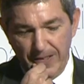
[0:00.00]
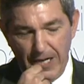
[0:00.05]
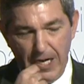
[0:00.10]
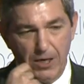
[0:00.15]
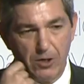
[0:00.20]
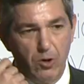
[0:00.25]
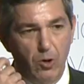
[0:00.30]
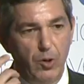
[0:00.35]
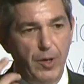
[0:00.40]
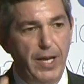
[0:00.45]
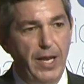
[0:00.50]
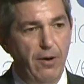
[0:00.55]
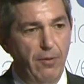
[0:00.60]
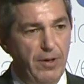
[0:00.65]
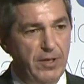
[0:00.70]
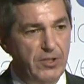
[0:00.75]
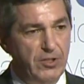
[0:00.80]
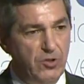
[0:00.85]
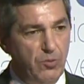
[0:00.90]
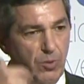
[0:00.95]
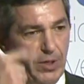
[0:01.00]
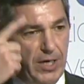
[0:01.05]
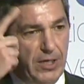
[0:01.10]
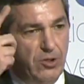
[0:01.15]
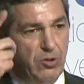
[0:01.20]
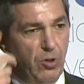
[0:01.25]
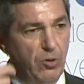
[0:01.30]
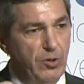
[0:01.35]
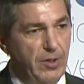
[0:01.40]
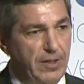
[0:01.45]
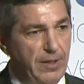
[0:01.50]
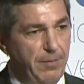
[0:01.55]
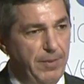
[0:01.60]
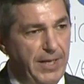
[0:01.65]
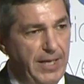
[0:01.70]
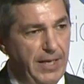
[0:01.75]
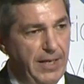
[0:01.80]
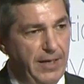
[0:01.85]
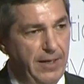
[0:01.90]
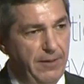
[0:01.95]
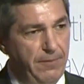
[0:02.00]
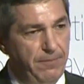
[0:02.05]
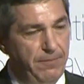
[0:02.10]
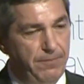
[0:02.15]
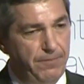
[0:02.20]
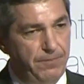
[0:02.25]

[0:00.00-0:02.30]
Our coherence, what I told you at the beginning.